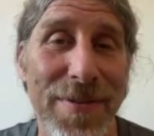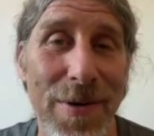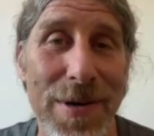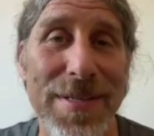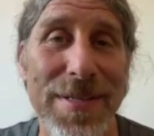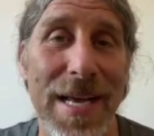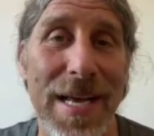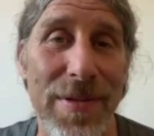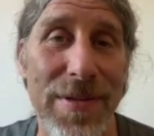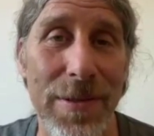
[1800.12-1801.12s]
focusing
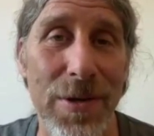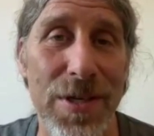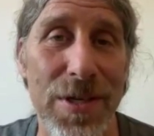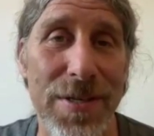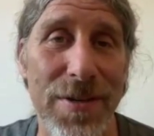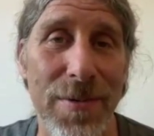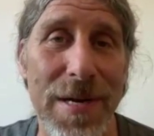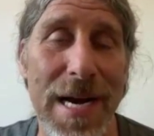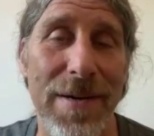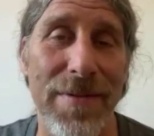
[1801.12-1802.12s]
on the solutions. They're
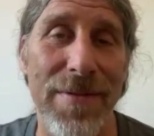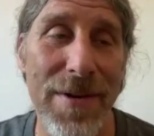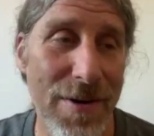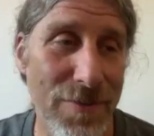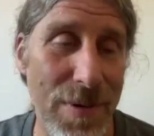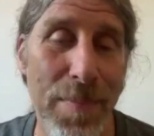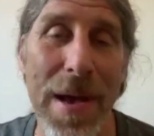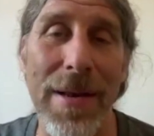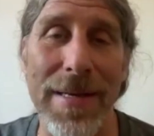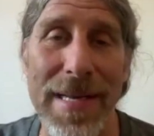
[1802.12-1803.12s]
kind of
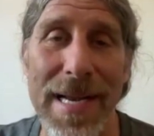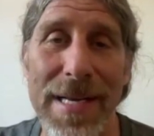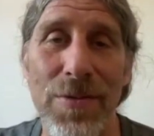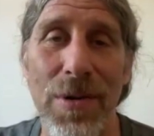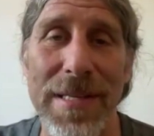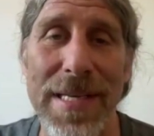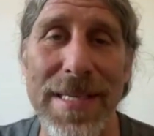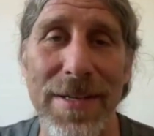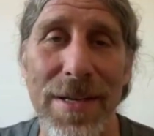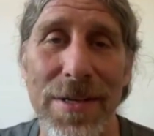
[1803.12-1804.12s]
rebelling against what they
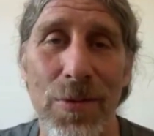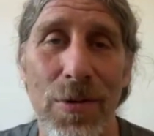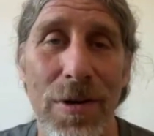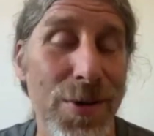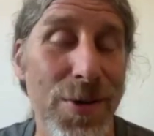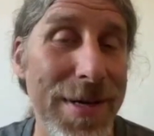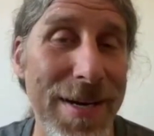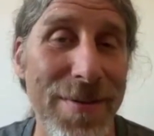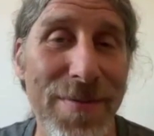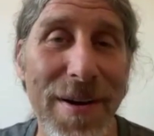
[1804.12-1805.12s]
see doesn't work. So
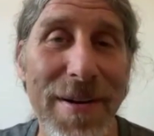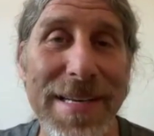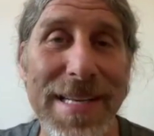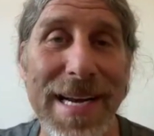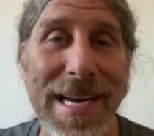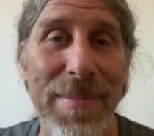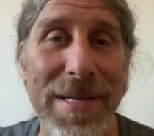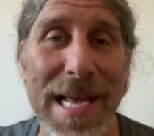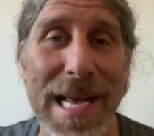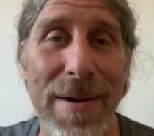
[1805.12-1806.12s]
again, a very
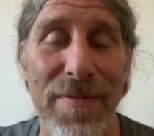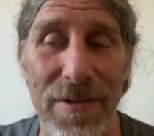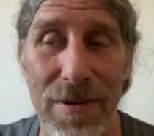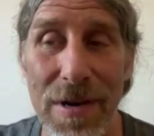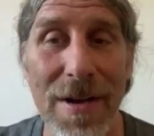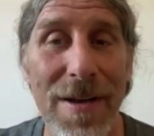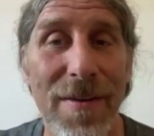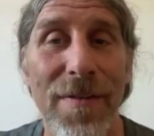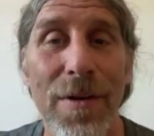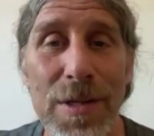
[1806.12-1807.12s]
dynamic time for
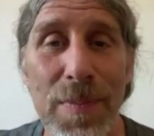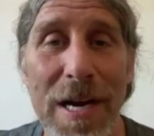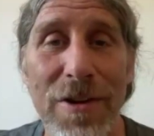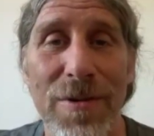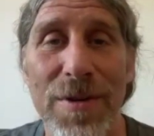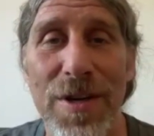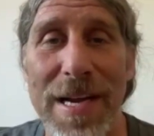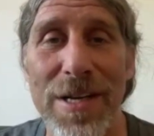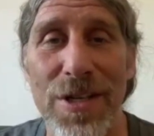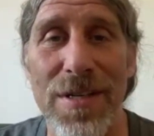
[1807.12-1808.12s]
full spectrum
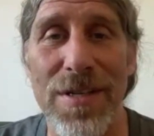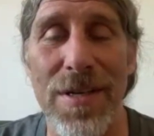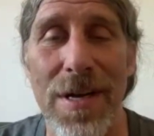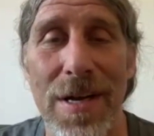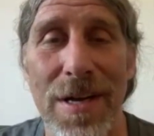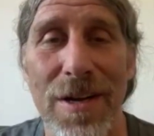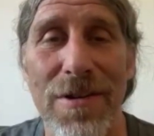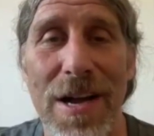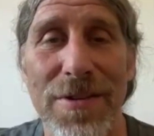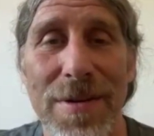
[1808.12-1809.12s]
changes
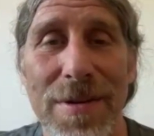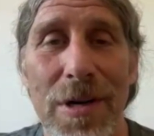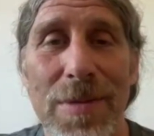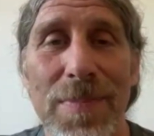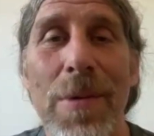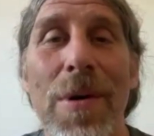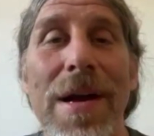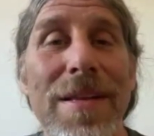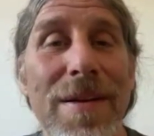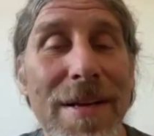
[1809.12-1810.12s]
across the board. But I
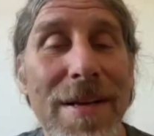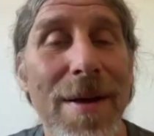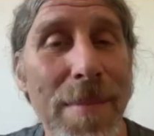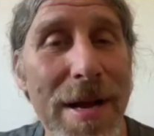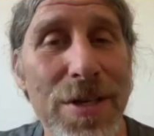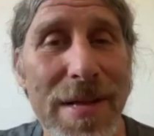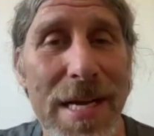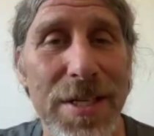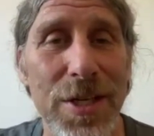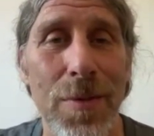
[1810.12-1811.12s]
wanted to mention
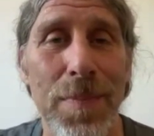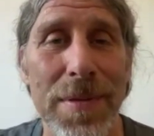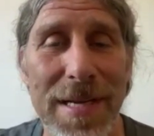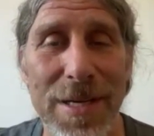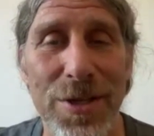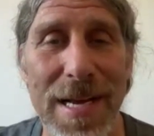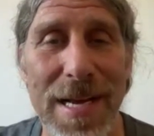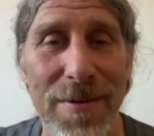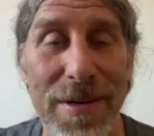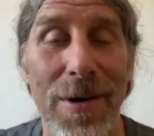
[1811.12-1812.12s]
that to you potentially,
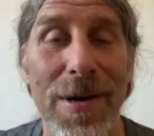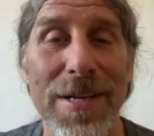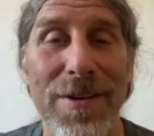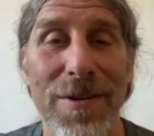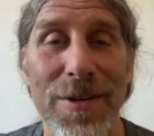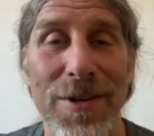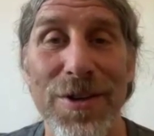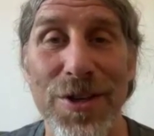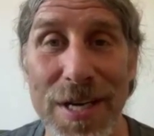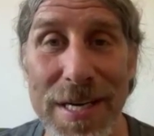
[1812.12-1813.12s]
and
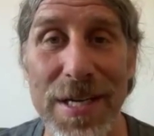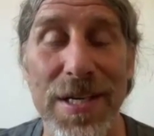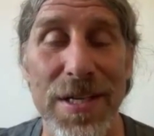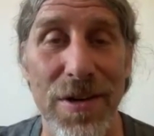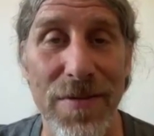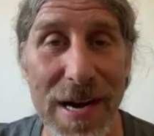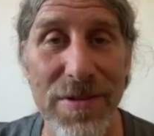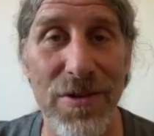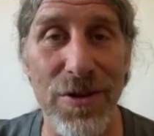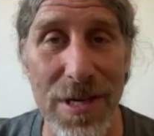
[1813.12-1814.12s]
your genius and your
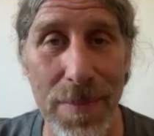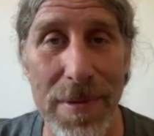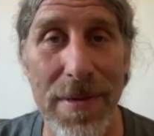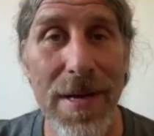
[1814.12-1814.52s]
advisorship